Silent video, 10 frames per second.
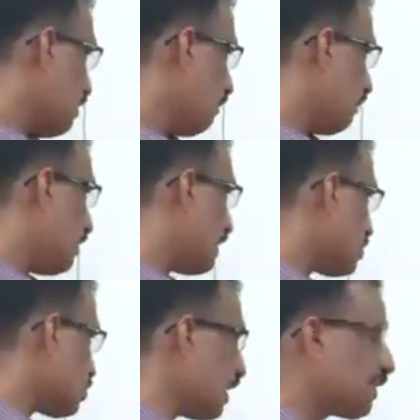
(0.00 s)
we
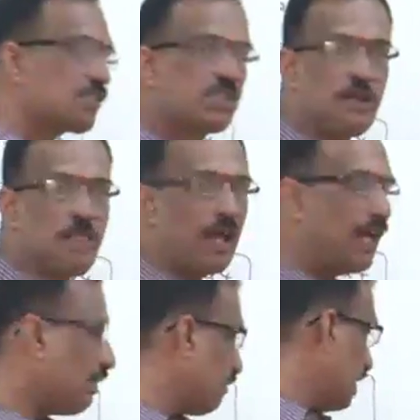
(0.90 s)
factorized
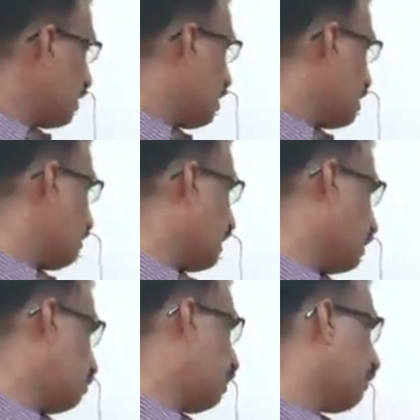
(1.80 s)
and we got the
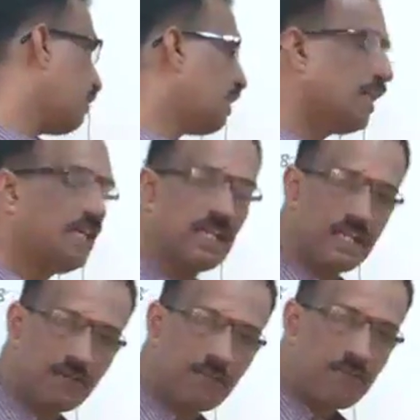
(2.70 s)
value of A.
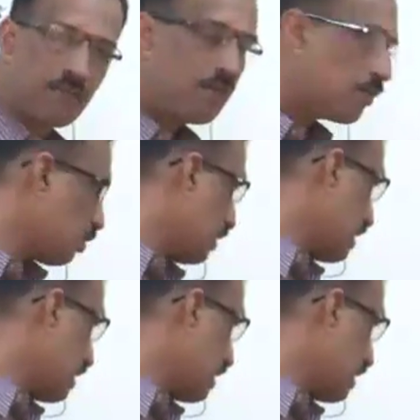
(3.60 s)
So,